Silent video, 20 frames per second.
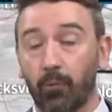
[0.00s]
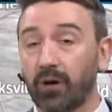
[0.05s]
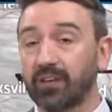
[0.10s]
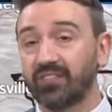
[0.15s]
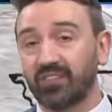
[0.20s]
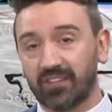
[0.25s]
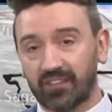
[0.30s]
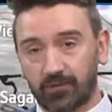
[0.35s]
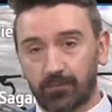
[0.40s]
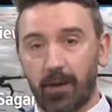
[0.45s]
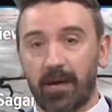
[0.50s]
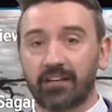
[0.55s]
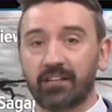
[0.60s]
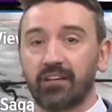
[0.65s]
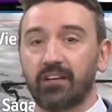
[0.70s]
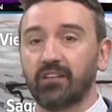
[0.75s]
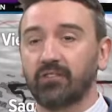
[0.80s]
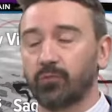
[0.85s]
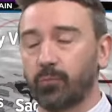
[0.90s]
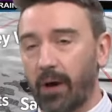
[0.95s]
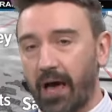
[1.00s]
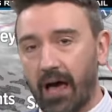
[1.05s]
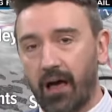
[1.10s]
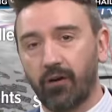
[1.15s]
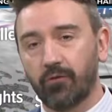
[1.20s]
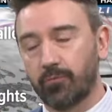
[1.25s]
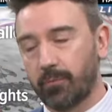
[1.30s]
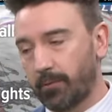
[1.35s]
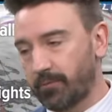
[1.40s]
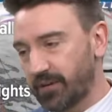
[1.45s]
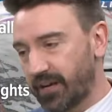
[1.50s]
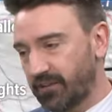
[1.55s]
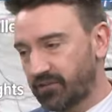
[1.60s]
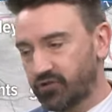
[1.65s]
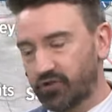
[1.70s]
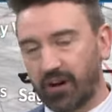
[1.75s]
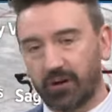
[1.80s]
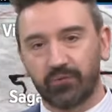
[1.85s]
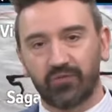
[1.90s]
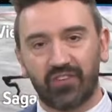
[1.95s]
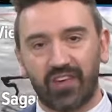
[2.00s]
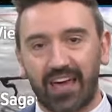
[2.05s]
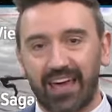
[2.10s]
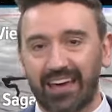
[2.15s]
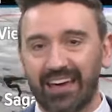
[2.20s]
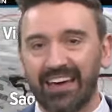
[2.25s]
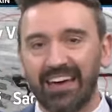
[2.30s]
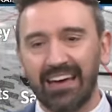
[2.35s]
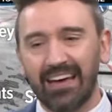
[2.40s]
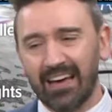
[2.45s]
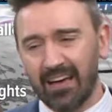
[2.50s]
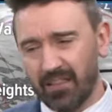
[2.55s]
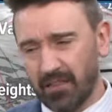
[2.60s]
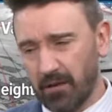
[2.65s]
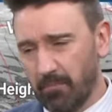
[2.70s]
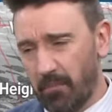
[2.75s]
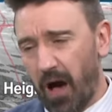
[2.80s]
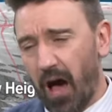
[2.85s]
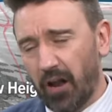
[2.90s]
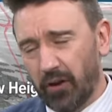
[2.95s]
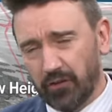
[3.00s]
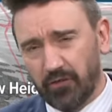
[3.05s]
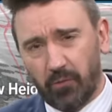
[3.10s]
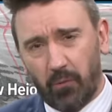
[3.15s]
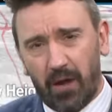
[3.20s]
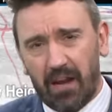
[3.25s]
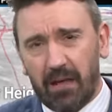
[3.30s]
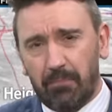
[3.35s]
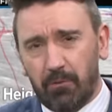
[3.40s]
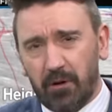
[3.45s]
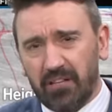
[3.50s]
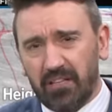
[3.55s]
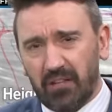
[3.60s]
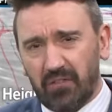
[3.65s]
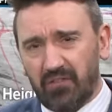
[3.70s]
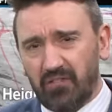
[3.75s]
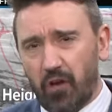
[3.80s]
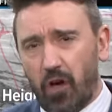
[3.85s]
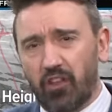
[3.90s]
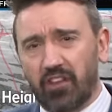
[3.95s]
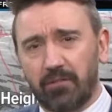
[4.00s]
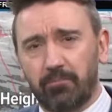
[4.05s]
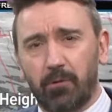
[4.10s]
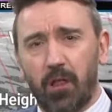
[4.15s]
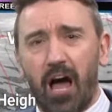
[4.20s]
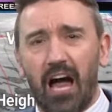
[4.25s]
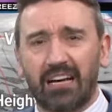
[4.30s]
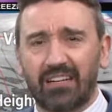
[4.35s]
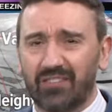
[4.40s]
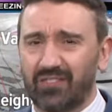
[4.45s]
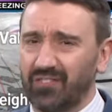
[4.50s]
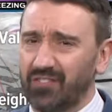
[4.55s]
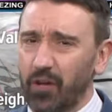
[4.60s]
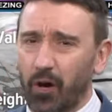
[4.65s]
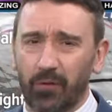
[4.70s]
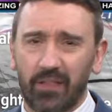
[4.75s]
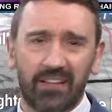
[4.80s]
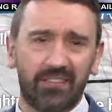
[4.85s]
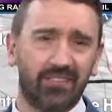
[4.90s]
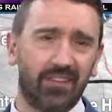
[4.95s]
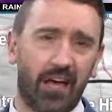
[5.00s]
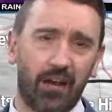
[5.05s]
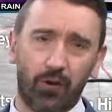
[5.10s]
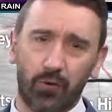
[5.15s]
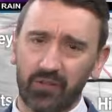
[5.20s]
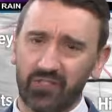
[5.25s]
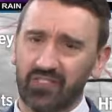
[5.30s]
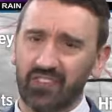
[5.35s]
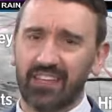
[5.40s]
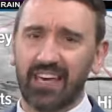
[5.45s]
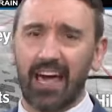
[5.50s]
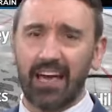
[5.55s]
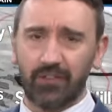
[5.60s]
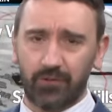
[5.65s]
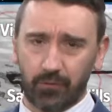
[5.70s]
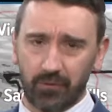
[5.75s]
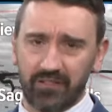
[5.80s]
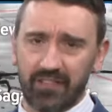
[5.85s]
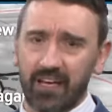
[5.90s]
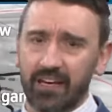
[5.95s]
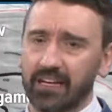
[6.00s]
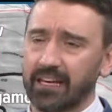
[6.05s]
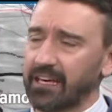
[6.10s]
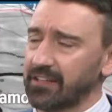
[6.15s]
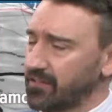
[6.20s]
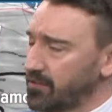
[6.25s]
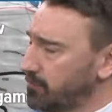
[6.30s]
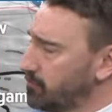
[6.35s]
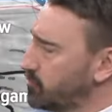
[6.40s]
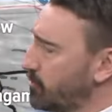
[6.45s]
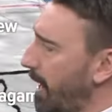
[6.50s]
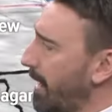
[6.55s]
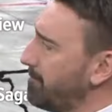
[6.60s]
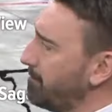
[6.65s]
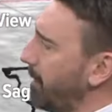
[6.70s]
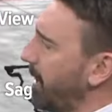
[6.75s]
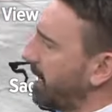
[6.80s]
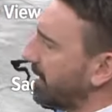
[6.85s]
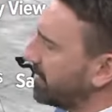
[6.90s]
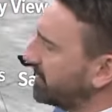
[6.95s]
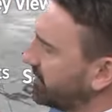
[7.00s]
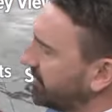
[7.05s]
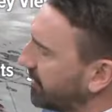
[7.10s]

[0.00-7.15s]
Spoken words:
was expected as well. Remember yesterday I was saying, the models want to bring this solid block of snow. That's not always the case. We tend to get some dry pockets